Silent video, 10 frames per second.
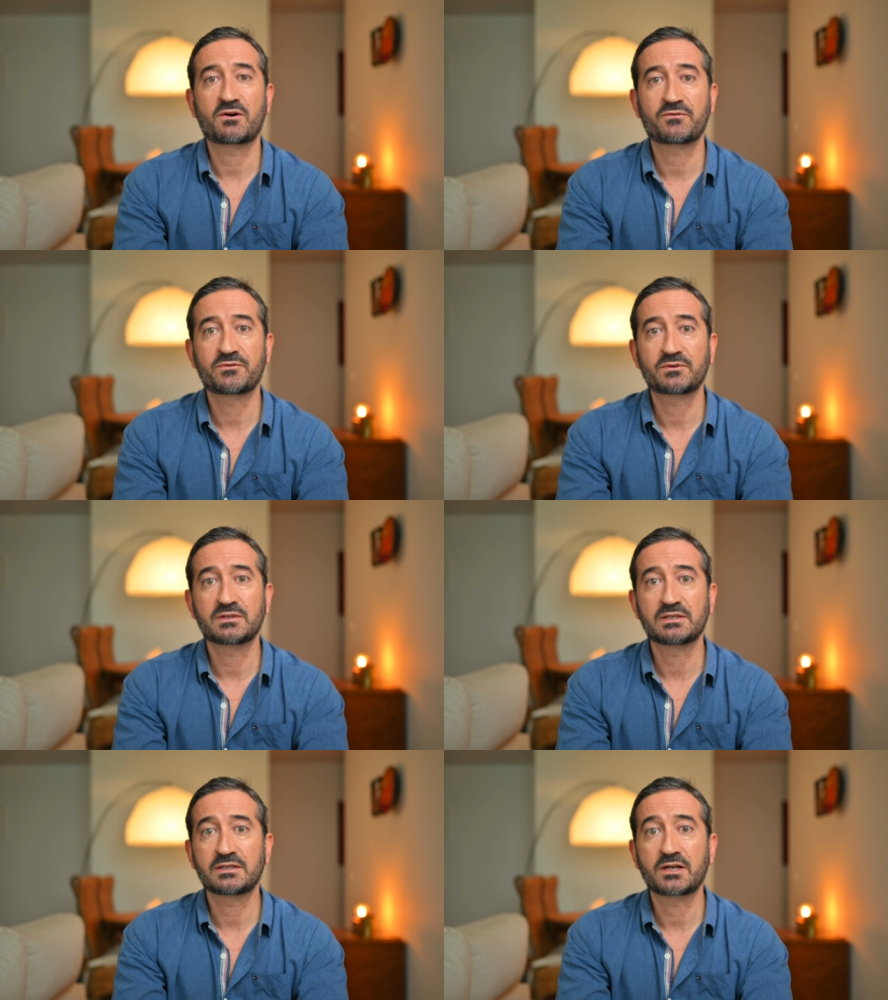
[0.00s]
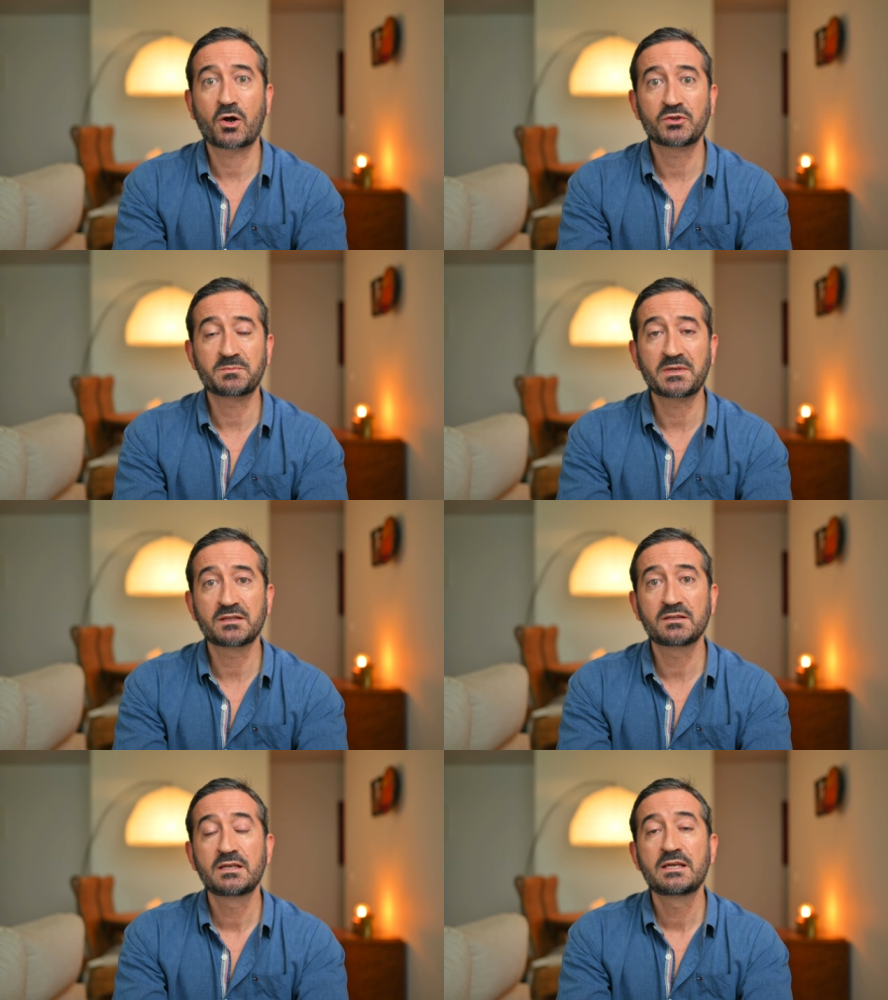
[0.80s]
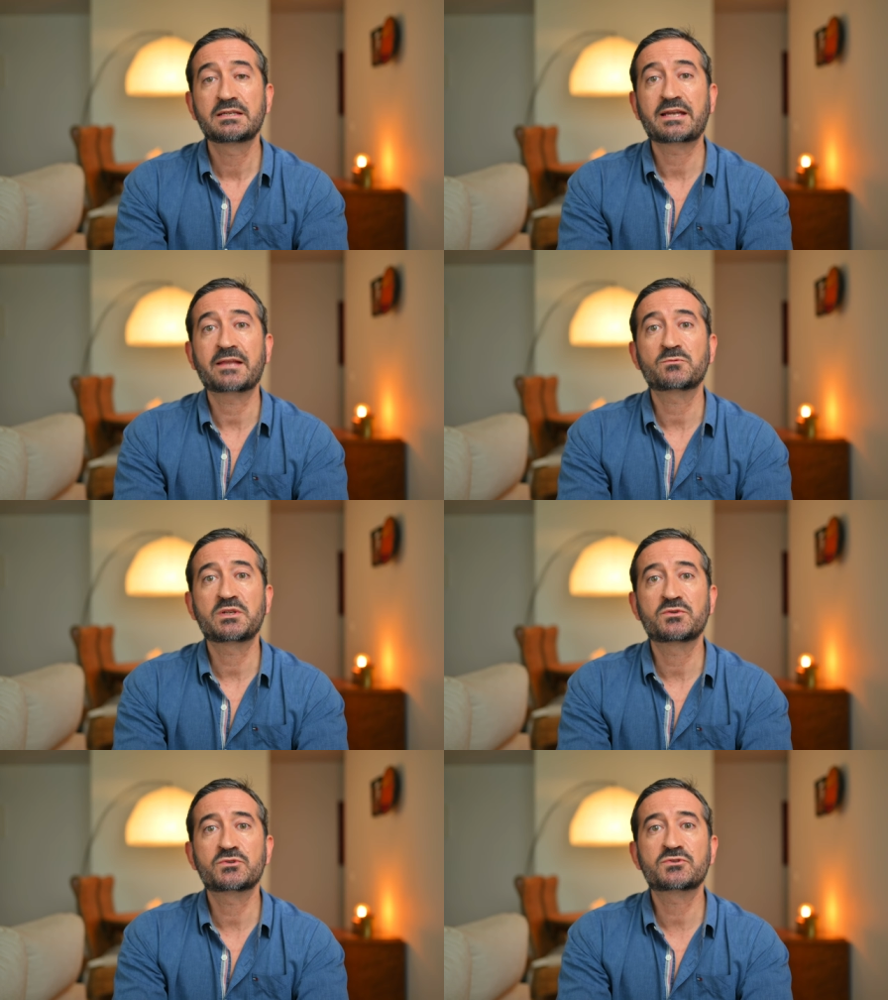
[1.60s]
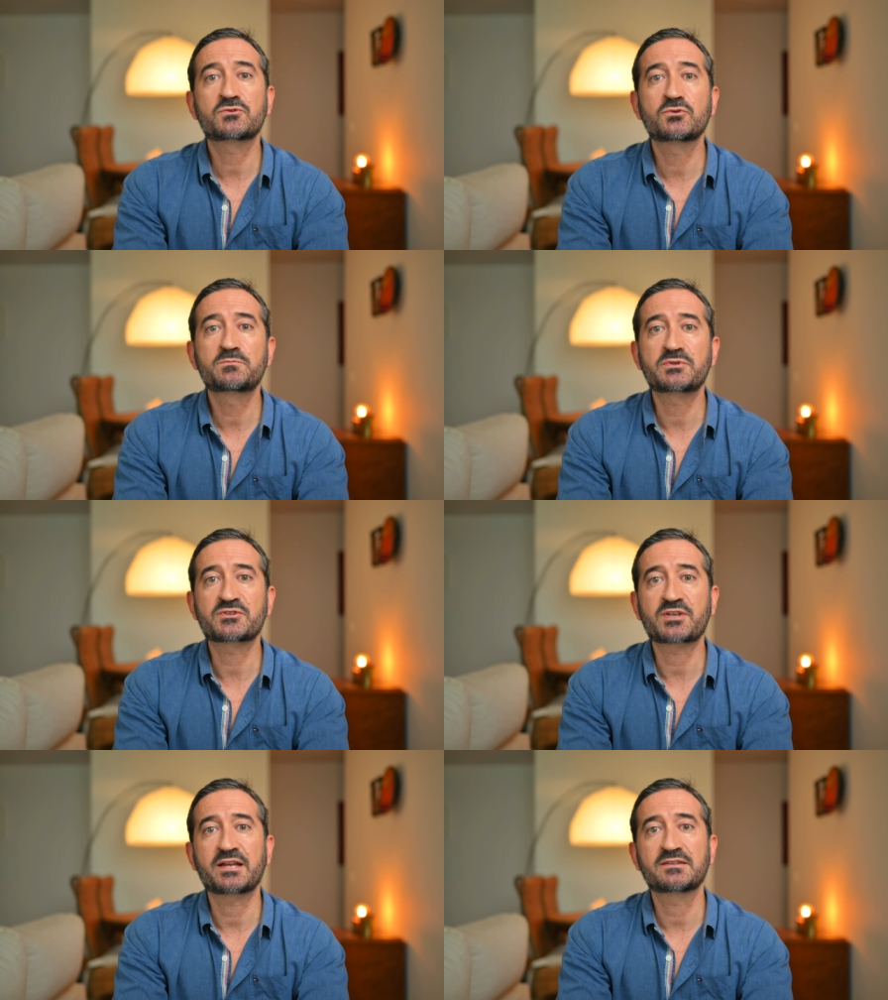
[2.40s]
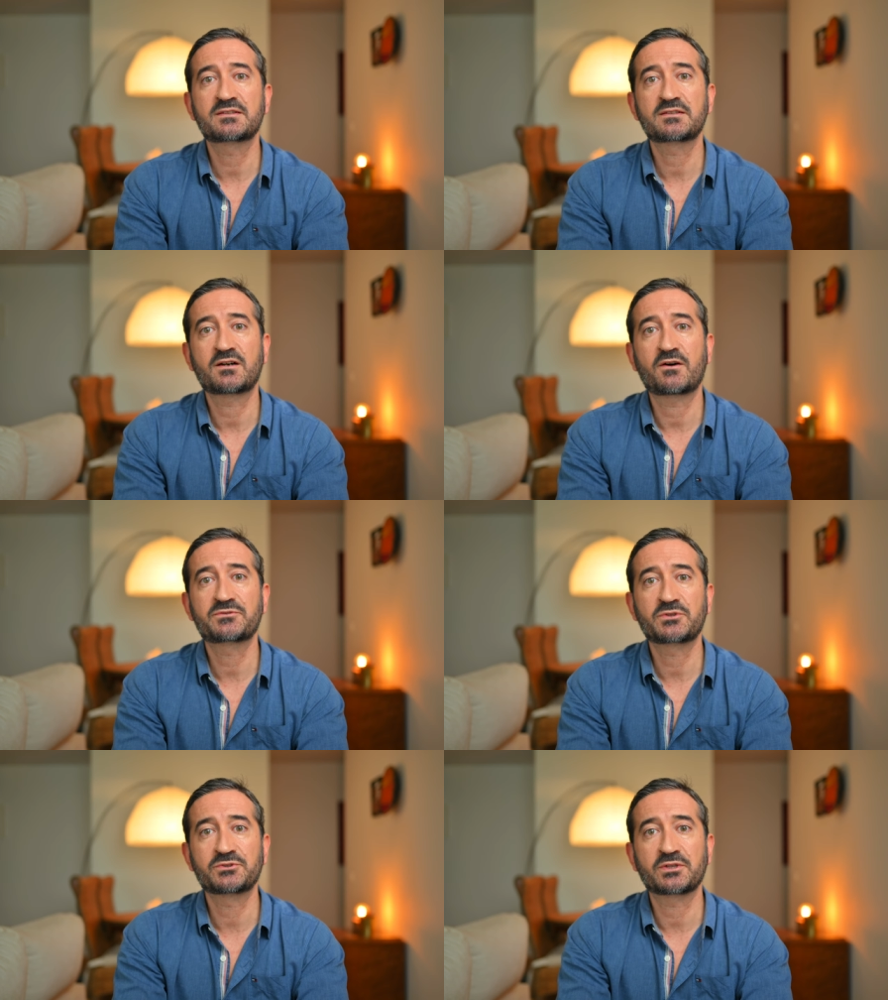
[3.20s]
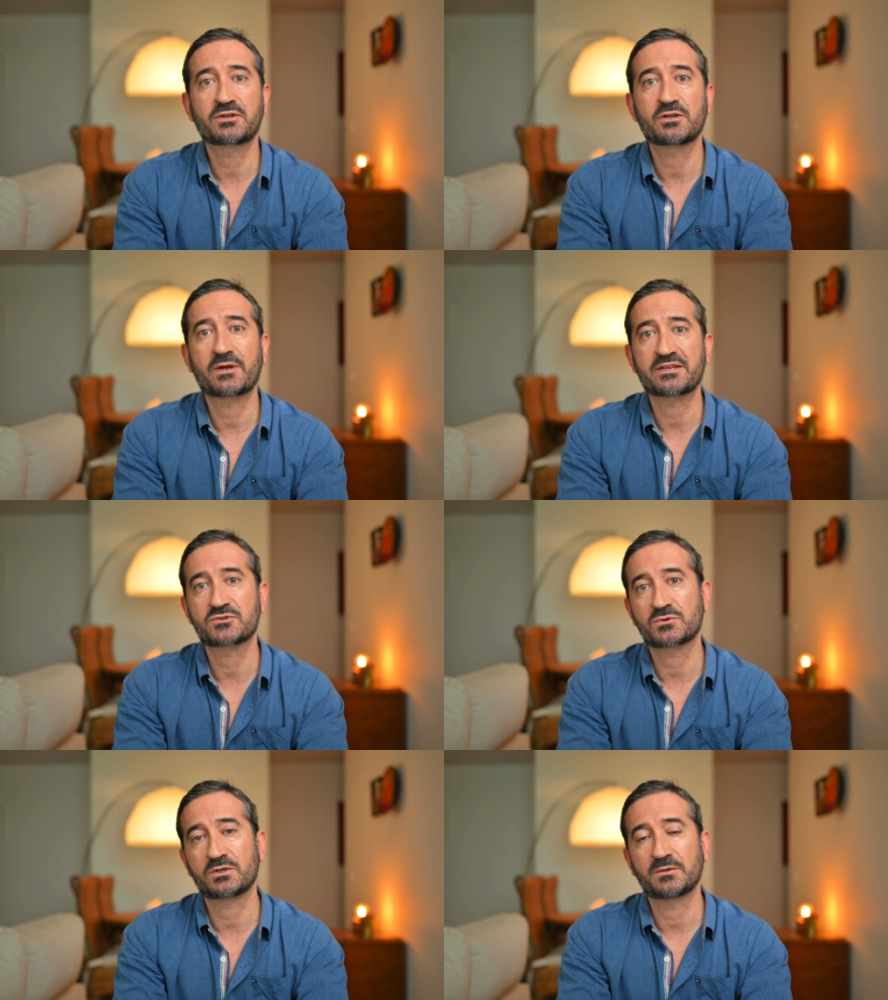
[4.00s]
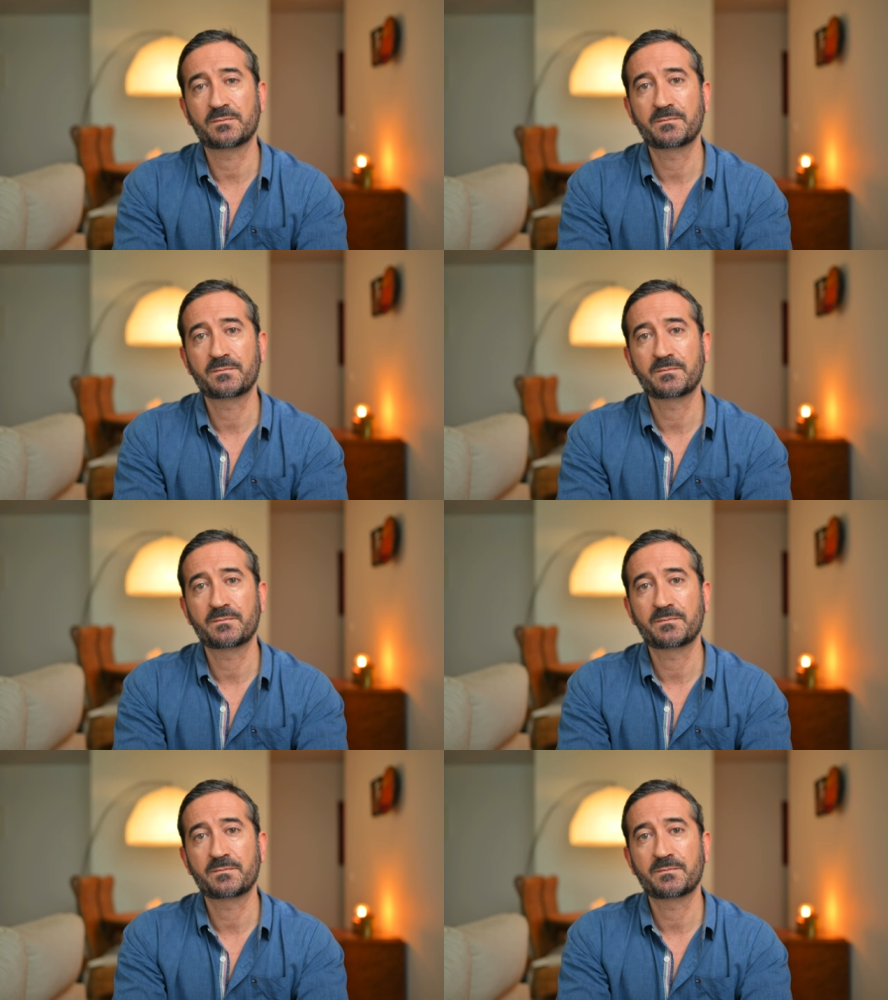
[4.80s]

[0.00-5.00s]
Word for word: of oatmeal can reduce 2% of total cholesterol.